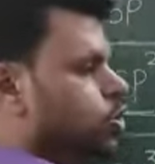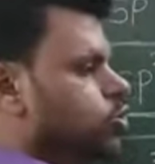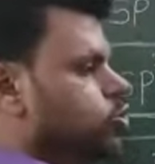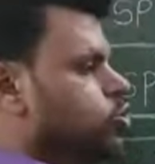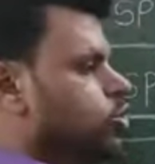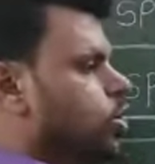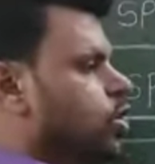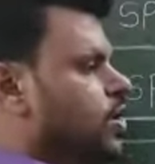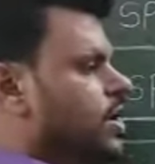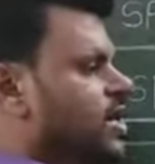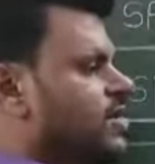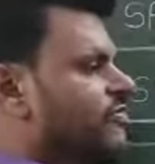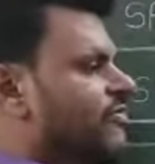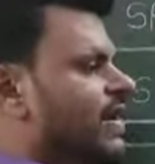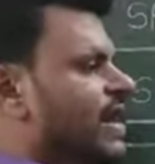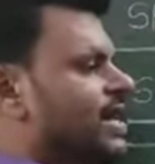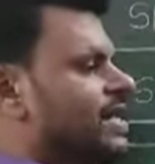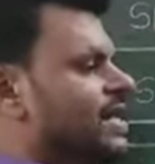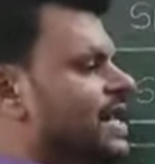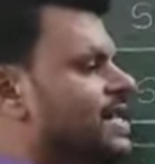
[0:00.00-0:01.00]
So if
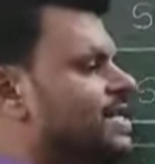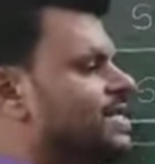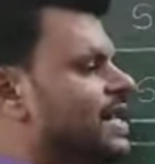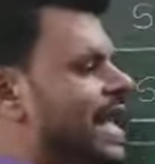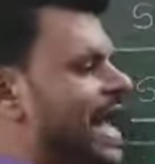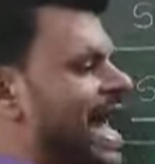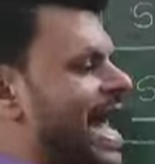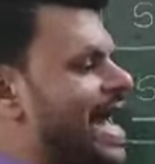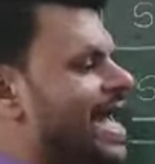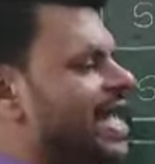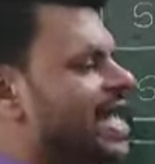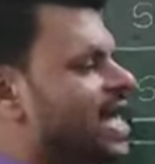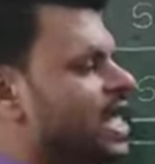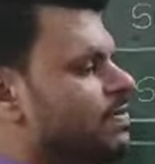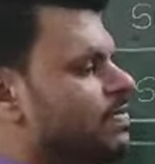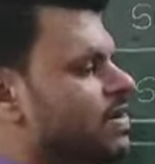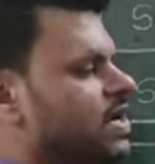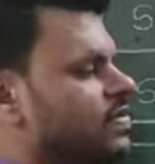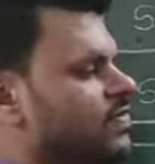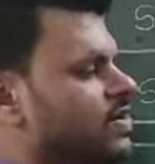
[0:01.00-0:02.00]
I take the angle
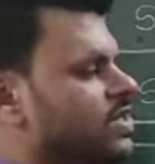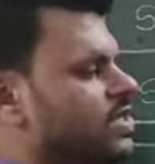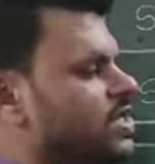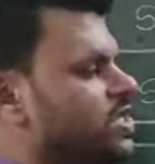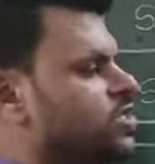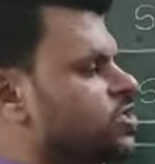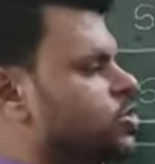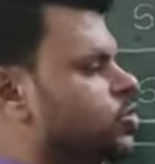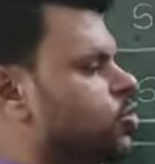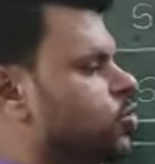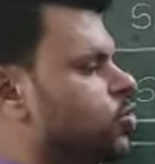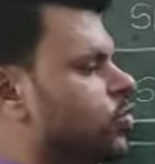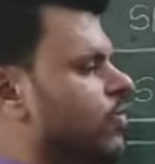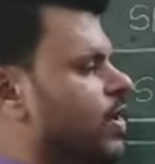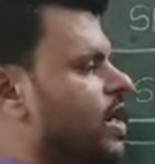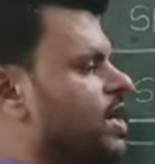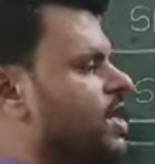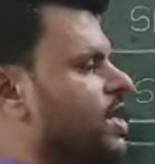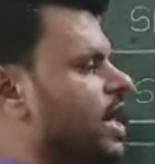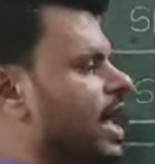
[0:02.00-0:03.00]
between these two,
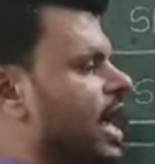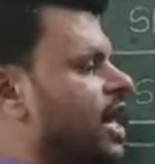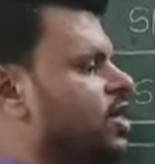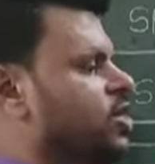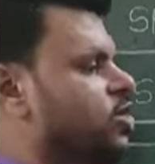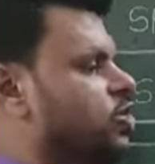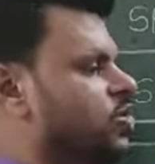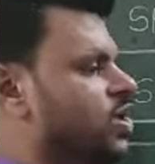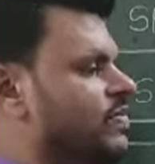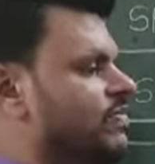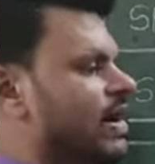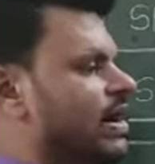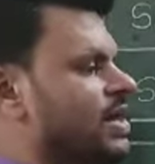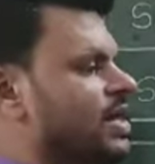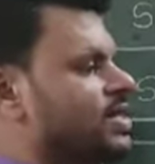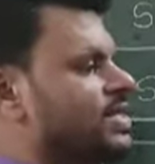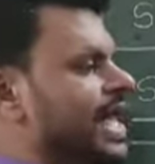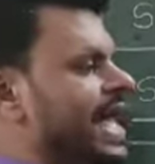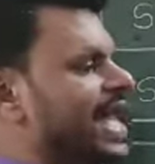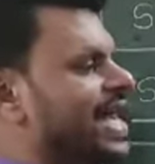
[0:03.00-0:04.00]
1 and 2, if I
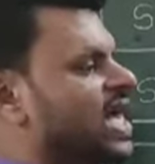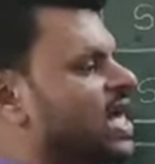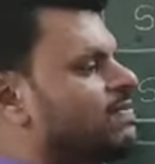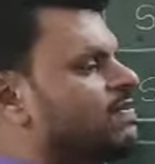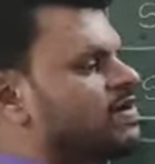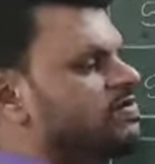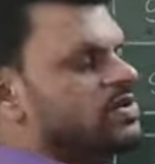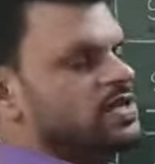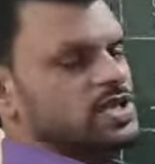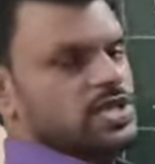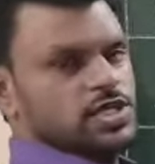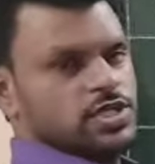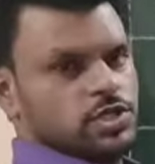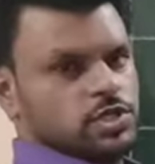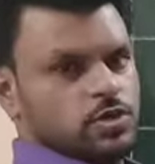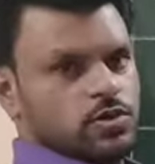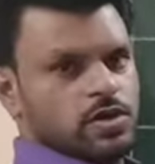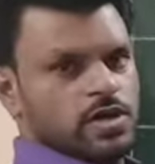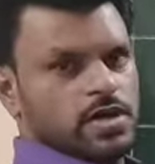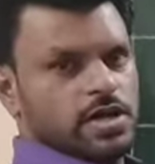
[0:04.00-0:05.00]
take the angle between these
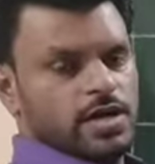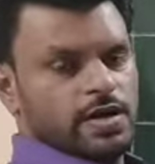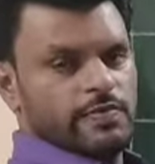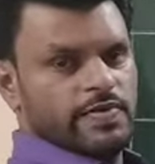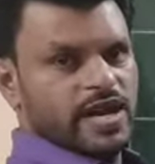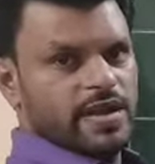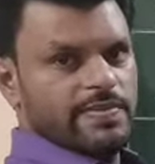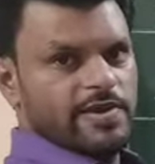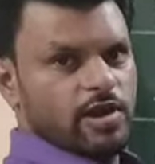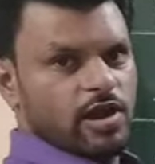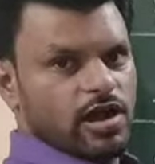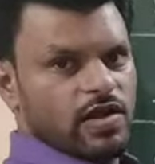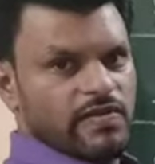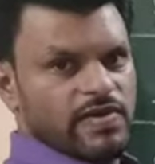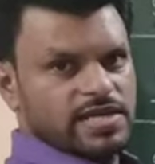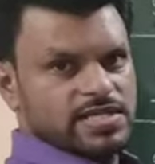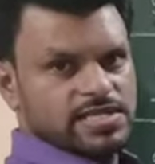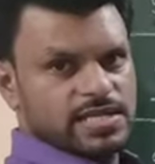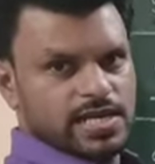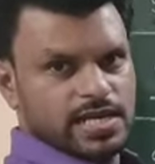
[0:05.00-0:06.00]
two will be
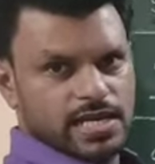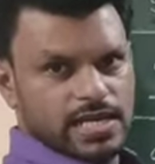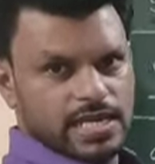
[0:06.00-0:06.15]
always